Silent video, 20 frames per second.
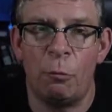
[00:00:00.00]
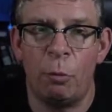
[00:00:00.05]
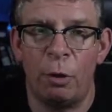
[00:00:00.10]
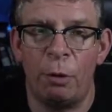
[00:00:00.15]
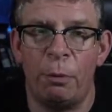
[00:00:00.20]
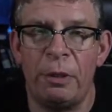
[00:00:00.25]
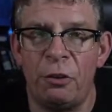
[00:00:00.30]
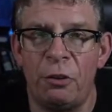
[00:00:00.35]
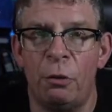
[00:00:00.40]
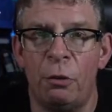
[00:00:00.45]
What do
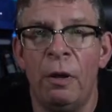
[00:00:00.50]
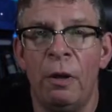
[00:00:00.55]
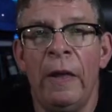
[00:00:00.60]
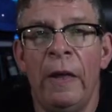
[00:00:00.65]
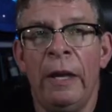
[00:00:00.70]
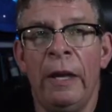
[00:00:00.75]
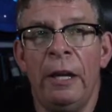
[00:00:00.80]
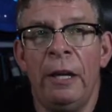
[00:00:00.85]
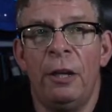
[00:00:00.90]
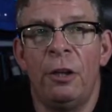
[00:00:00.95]
we do?
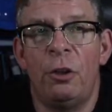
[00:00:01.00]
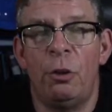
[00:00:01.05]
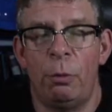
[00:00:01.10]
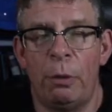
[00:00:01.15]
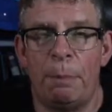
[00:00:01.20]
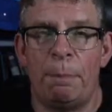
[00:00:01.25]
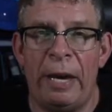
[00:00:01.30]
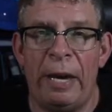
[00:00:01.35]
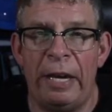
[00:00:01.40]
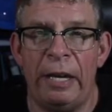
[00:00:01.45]
Do
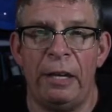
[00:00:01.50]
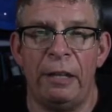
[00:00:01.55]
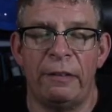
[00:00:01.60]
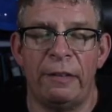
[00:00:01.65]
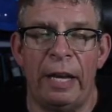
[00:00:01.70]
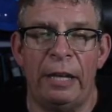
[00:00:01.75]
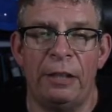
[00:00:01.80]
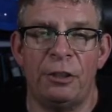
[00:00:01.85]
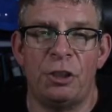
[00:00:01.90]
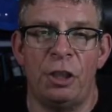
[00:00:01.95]
we pay
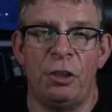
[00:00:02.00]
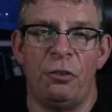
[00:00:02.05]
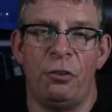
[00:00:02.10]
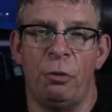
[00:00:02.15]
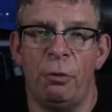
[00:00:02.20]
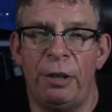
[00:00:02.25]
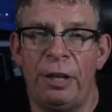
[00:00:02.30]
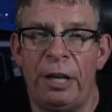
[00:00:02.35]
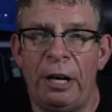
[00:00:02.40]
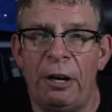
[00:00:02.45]
attention
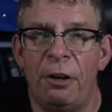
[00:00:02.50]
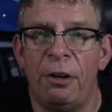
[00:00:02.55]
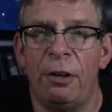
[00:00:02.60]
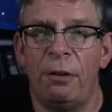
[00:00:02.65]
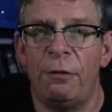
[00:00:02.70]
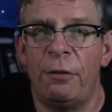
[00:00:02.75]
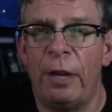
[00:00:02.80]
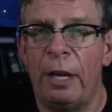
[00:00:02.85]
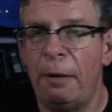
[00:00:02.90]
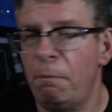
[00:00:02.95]
to a
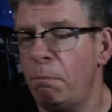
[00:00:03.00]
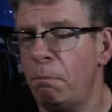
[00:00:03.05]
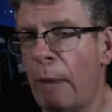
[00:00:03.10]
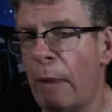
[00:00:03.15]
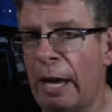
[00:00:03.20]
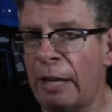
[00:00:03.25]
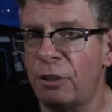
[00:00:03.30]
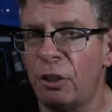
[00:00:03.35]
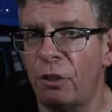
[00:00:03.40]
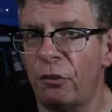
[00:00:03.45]
narrative that
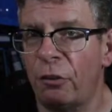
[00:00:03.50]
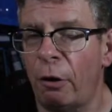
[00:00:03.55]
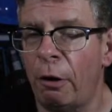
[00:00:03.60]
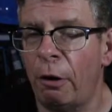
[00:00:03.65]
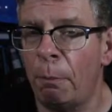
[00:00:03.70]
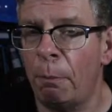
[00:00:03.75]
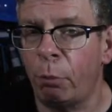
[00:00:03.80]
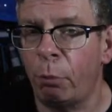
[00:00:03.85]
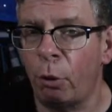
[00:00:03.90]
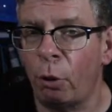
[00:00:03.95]
matches our
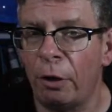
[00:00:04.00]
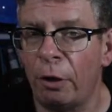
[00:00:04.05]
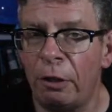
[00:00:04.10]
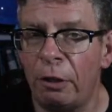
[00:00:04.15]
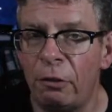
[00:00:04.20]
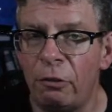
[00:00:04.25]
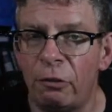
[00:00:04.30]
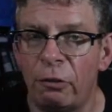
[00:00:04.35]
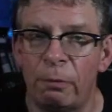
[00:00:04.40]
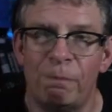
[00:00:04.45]

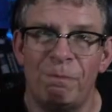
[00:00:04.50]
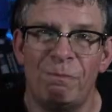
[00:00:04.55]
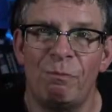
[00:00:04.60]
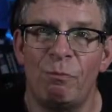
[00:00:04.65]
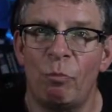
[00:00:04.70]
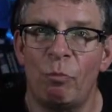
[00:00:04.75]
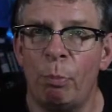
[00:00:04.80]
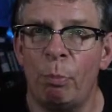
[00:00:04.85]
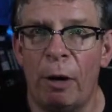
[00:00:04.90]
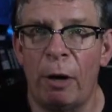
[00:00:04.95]
employers?
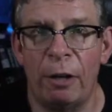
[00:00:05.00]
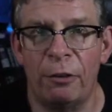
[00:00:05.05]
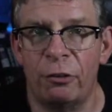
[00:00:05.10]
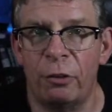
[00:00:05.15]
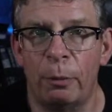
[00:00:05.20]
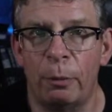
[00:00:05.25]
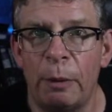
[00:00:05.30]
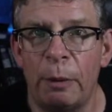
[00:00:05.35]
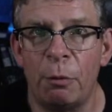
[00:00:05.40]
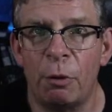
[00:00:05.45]

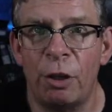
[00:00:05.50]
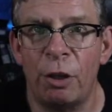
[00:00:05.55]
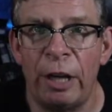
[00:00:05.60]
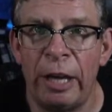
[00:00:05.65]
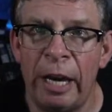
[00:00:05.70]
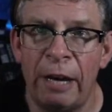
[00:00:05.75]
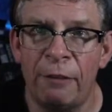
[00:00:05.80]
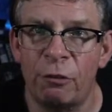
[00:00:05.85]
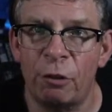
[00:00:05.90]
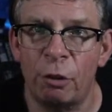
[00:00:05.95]
Possibly we're going to
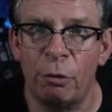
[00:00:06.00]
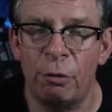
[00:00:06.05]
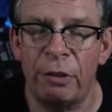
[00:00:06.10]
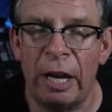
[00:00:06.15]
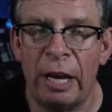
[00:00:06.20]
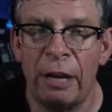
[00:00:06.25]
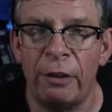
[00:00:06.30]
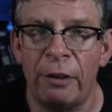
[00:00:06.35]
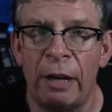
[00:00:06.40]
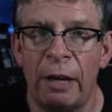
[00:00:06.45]
have to go
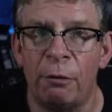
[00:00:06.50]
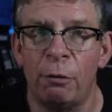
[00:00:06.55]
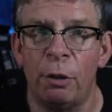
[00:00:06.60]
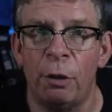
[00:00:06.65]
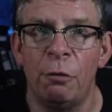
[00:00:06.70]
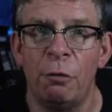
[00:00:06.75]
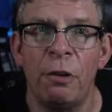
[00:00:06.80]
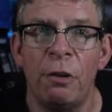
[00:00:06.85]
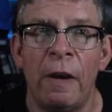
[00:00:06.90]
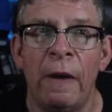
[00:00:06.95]
down that
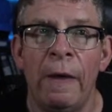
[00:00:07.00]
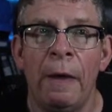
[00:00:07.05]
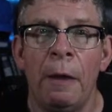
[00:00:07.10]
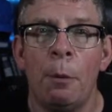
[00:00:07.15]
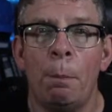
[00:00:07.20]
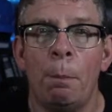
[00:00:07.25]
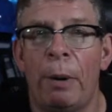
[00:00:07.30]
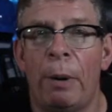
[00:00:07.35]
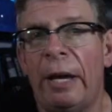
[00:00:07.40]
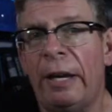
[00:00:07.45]
route,
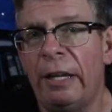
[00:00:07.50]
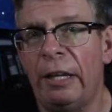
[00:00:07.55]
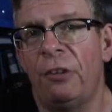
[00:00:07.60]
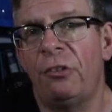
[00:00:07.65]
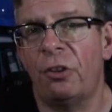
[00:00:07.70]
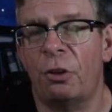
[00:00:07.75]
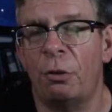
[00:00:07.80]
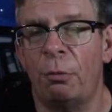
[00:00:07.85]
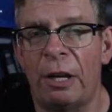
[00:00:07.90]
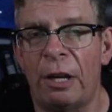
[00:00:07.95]
but
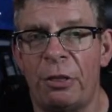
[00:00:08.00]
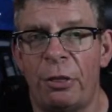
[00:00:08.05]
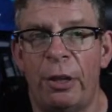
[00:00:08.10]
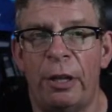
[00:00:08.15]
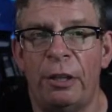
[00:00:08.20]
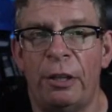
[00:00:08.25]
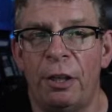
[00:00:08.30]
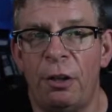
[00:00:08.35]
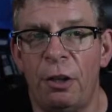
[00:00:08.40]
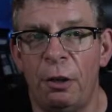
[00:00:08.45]
is it the right
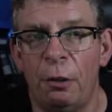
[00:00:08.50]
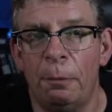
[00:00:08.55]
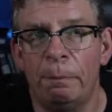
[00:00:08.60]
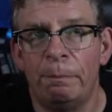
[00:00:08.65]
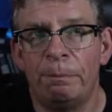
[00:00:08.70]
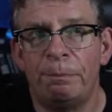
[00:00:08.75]
thing to do?